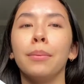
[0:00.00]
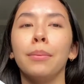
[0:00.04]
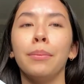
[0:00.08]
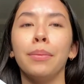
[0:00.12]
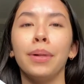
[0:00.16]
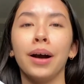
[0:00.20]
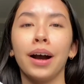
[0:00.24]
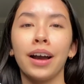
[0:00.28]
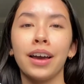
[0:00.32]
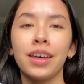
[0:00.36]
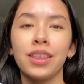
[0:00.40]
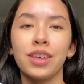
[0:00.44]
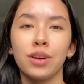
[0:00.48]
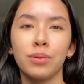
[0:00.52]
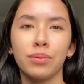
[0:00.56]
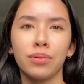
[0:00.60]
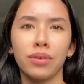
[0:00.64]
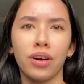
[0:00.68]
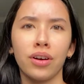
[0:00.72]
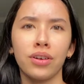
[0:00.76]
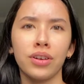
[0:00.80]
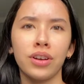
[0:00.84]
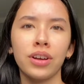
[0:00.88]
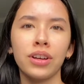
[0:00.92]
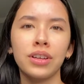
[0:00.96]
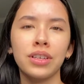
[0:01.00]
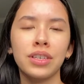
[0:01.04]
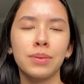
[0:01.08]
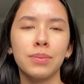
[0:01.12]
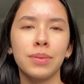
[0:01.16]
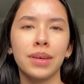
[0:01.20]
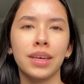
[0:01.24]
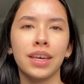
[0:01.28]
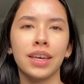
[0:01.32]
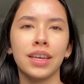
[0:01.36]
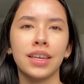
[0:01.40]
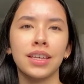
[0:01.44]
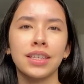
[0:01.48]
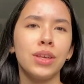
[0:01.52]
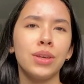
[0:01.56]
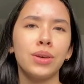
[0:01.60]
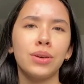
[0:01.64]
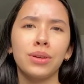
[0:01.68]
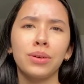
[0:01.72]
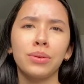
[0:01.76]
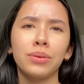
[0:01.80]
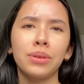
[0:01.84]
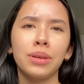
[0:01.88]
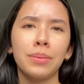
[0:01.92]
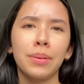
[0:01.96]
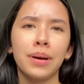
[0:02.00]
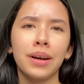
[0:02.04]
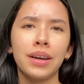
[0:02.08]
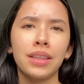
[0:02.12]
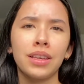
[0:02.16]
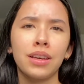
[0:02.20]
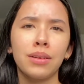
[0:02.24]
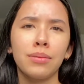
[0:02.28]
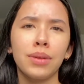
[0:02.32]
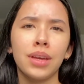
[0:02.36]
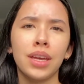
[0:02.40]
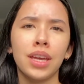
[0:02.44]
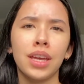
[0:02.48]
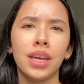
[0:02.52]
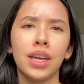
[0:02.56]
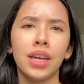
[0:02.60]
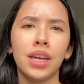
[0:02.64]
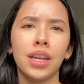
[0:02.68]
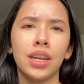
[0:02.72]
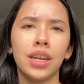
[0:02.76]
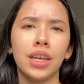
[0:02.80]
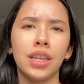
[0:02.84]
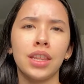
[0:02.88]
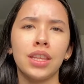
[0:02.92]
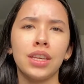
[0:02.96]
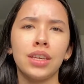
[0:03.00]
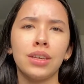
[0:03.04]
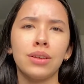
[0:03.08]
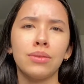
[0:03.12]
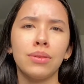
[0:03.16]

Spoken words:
buy their products because you can only buy them in the